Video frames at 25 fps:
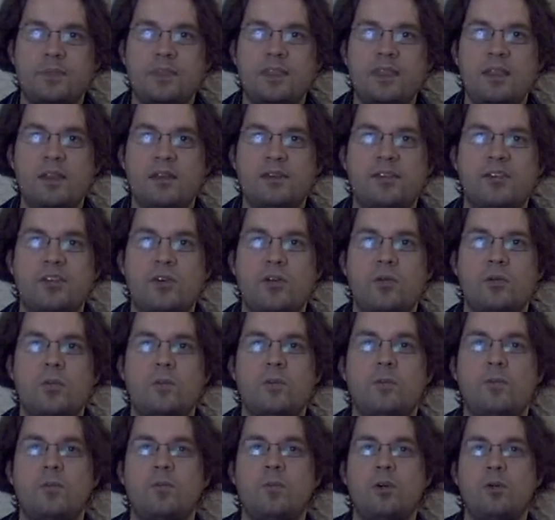
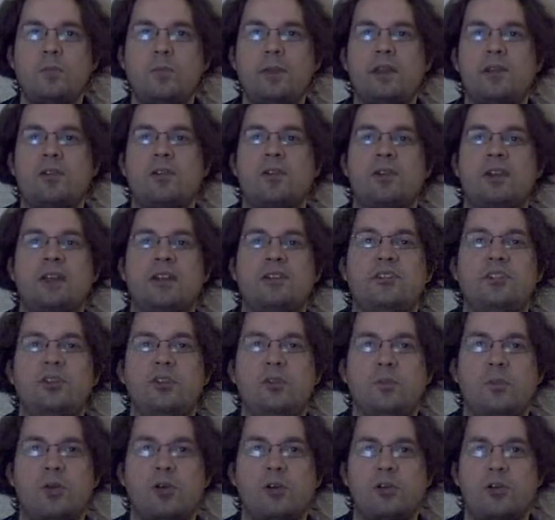So we'll be learning
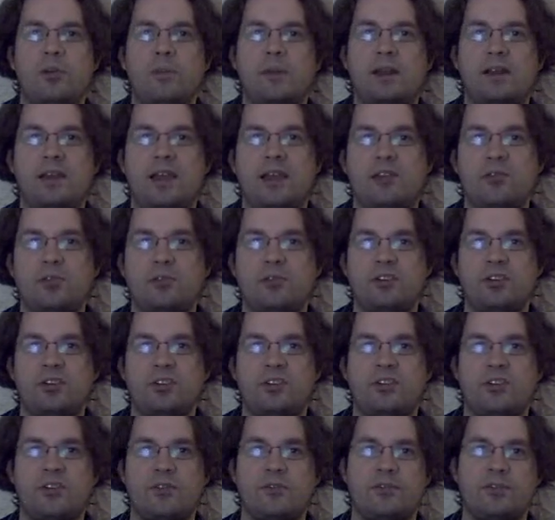two programming
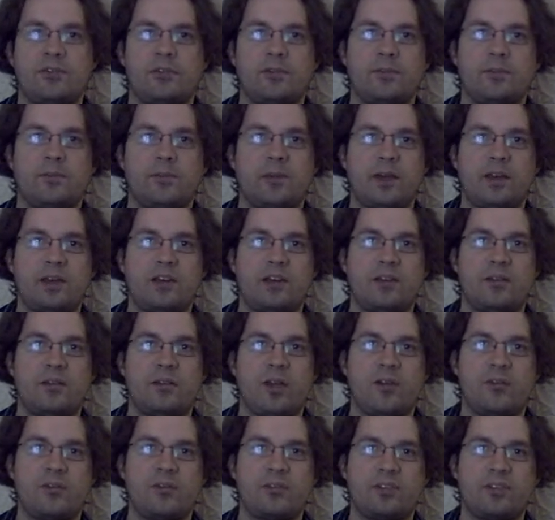languages over, uh,
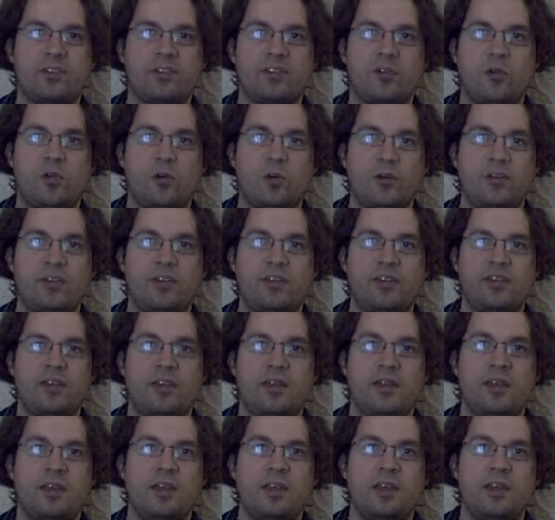over this course,
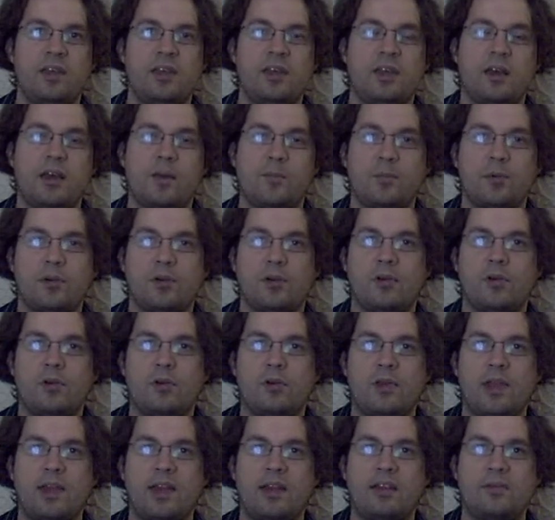uh,
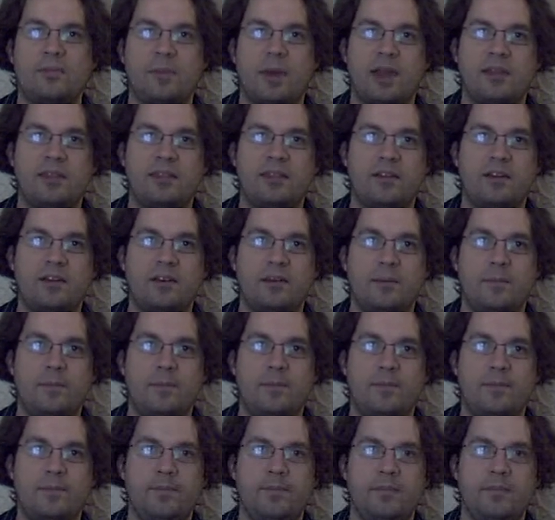Perl and Python.
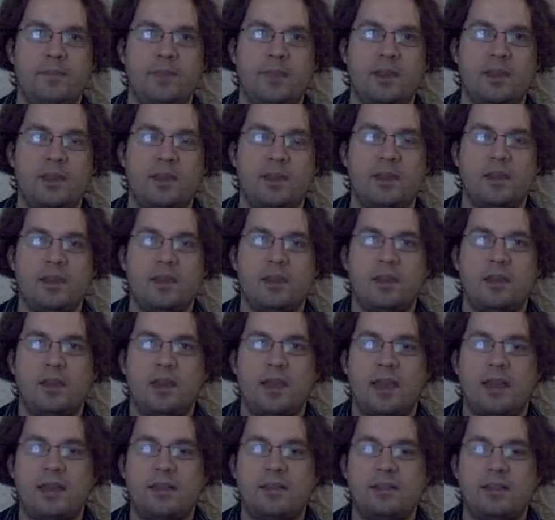
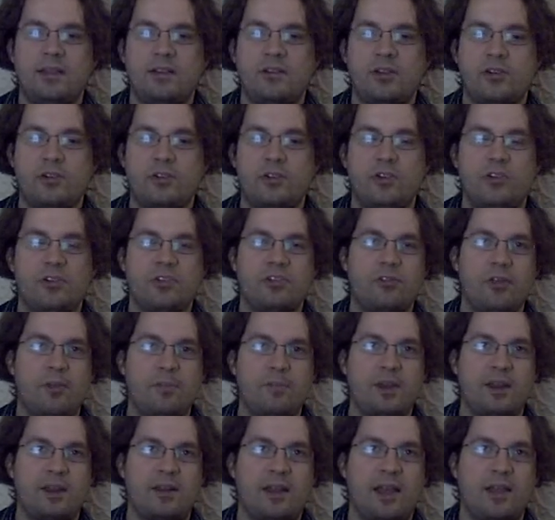And these are two
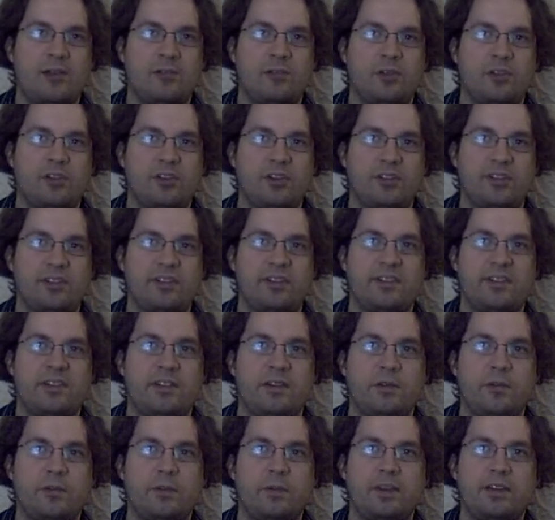scripting languages.
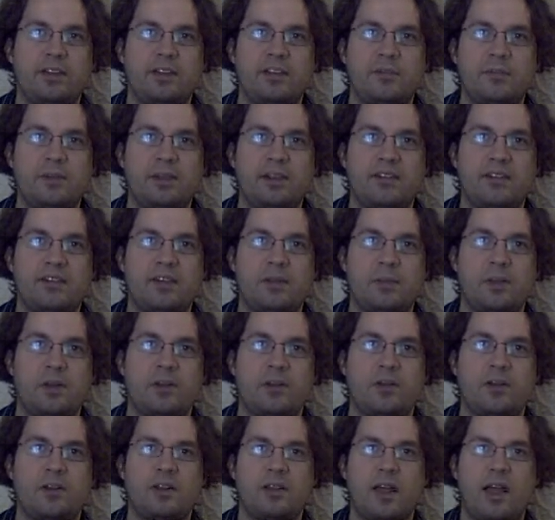They're reasonably
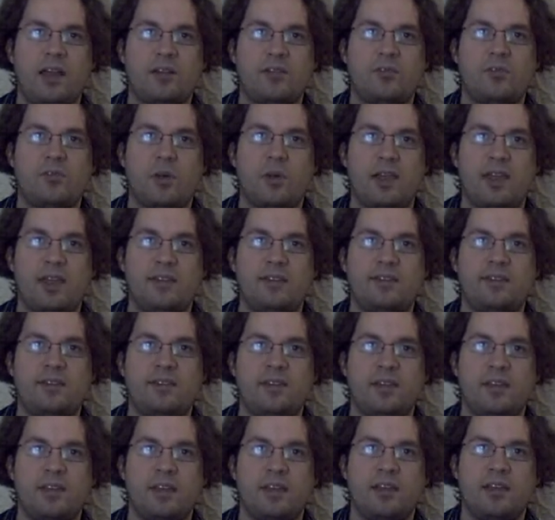similar in a lot of ways.